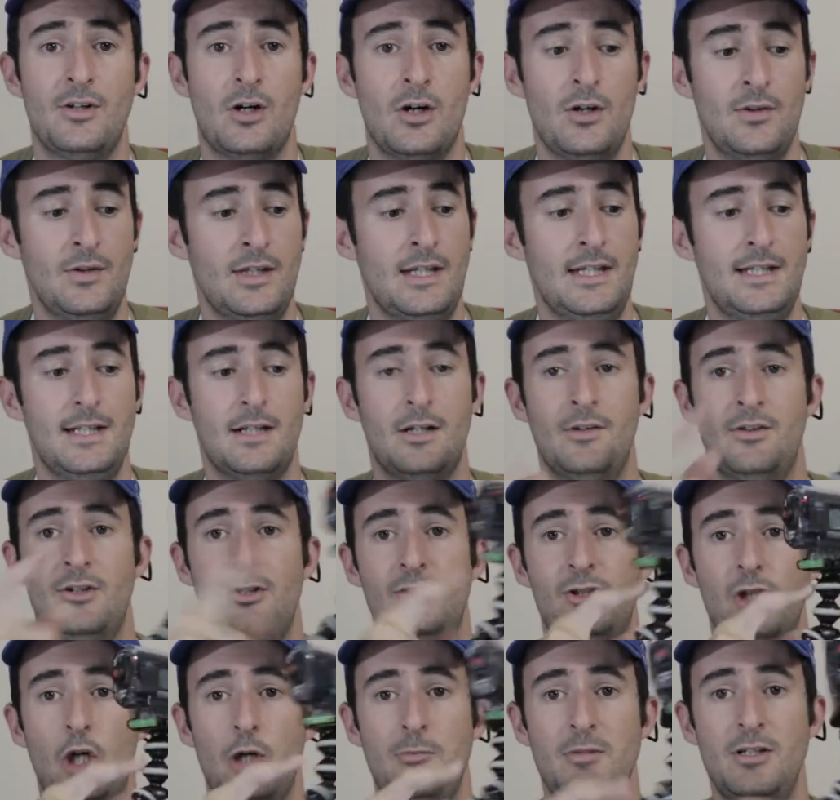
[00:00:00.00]
on the
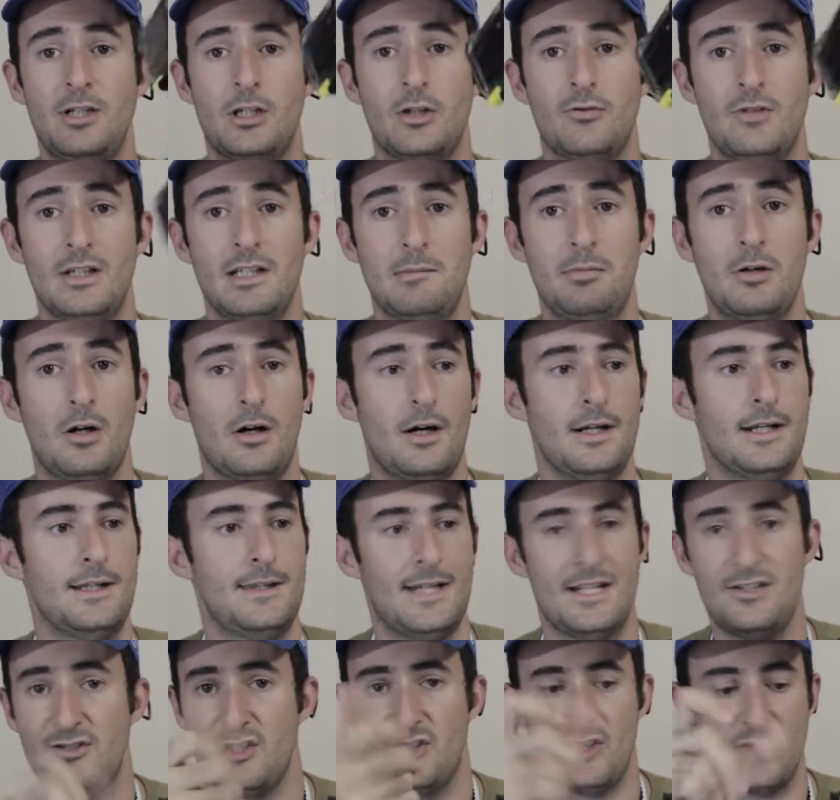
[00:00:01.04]
Joby GorillaPod.
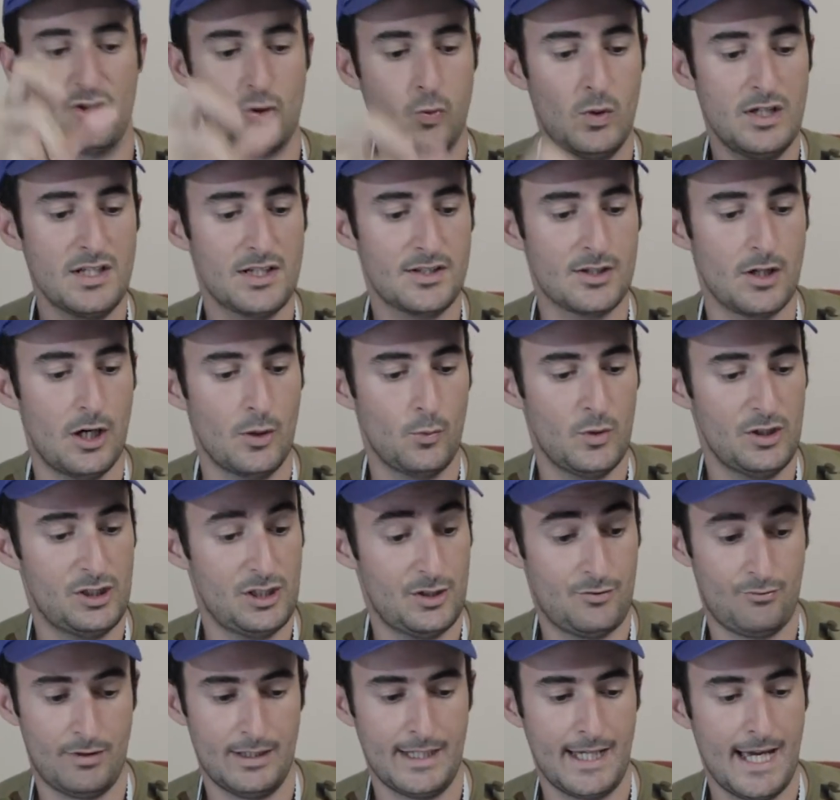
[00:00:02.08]
That's just a twist on, which
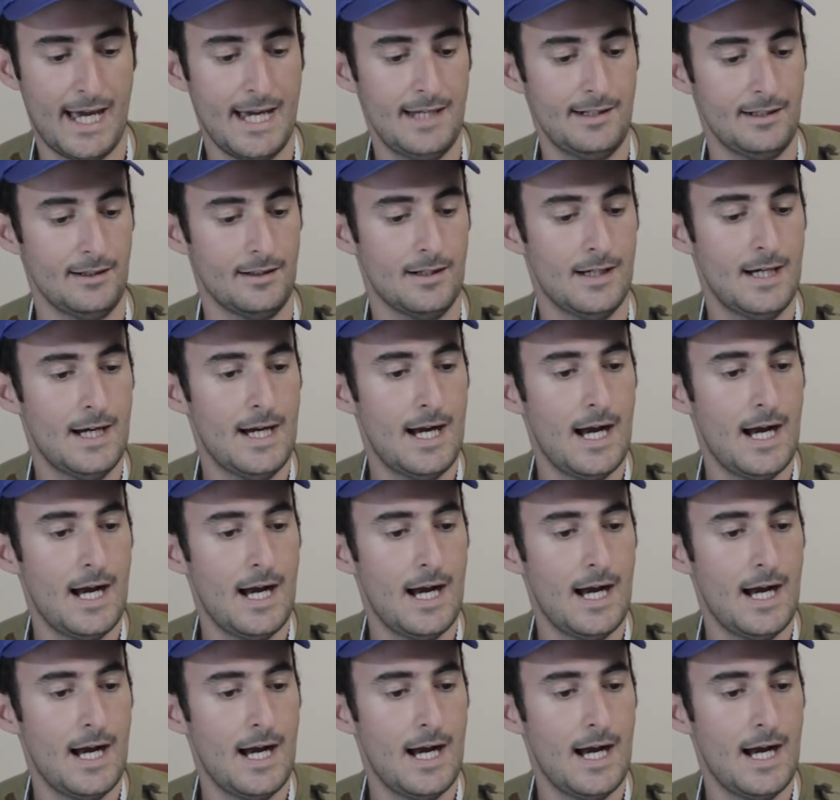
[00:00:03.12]
is really handy.